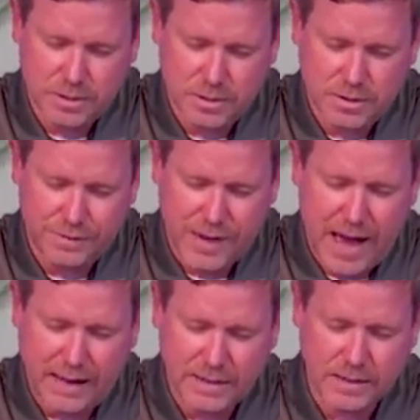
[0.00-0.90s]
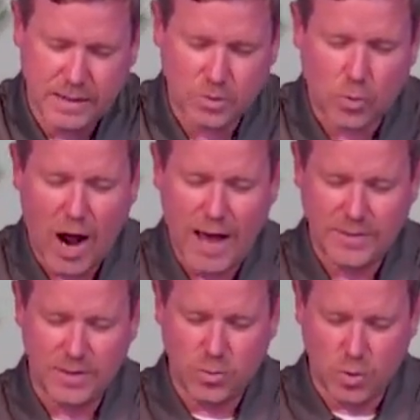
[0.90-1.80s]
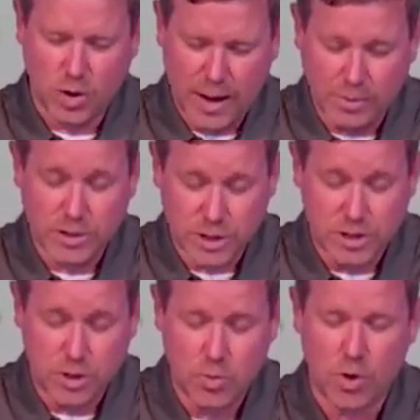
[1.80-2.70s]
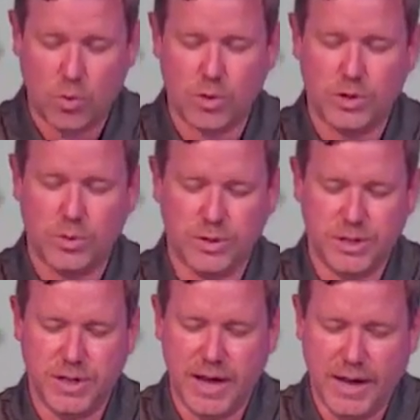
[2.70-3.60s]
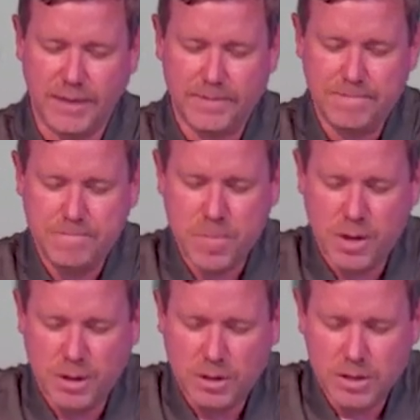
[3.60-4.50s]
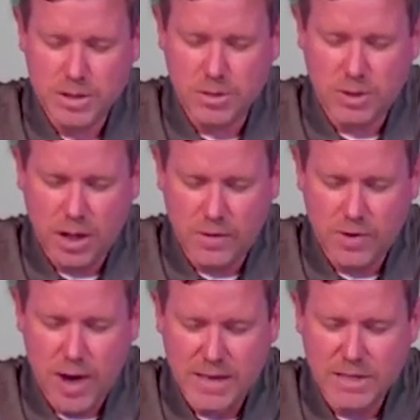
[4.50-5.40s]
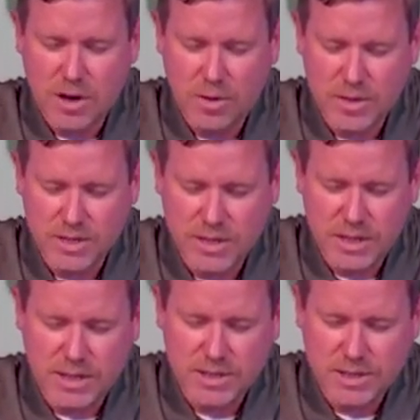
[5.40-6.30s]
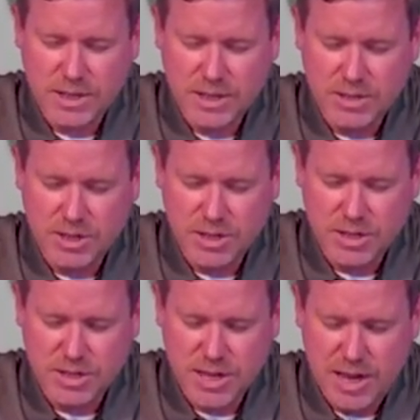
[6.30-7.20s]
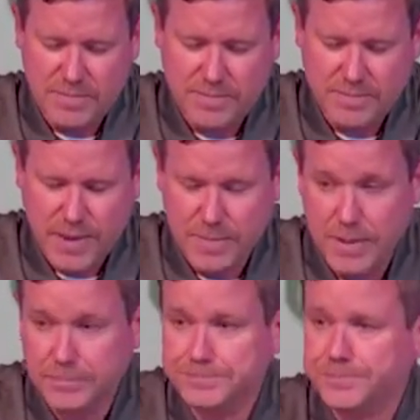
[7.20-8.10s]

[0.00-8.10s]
the fact and the right that we're able to do what we're doing today. So we love you. Ask all these things in Jesus' name. Amen.